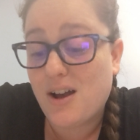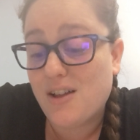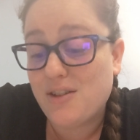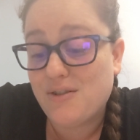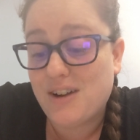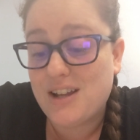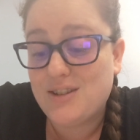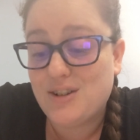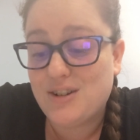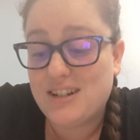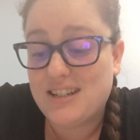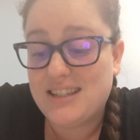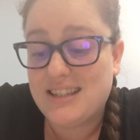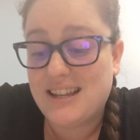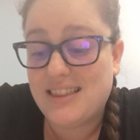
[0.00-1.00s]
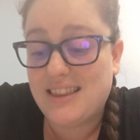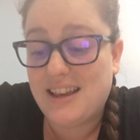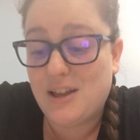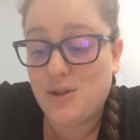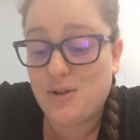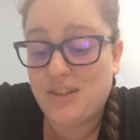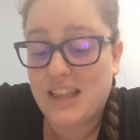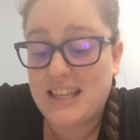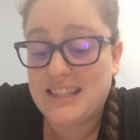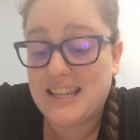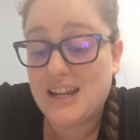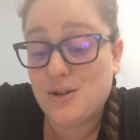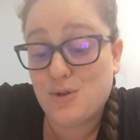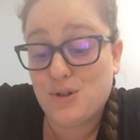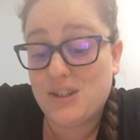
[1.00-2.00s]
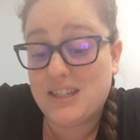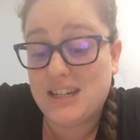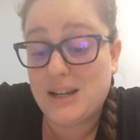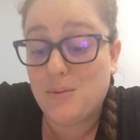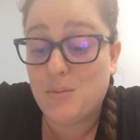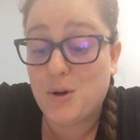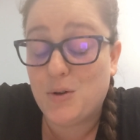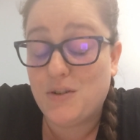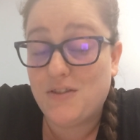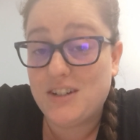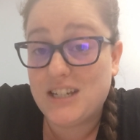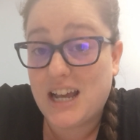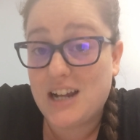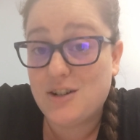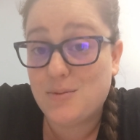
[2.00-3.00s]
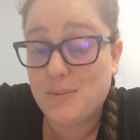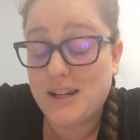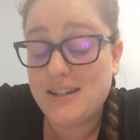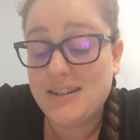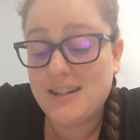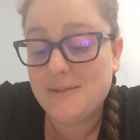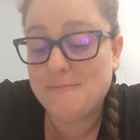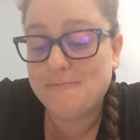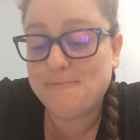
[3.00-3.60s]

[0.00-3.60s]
authorize her to seek the other less interesting mode of attachment.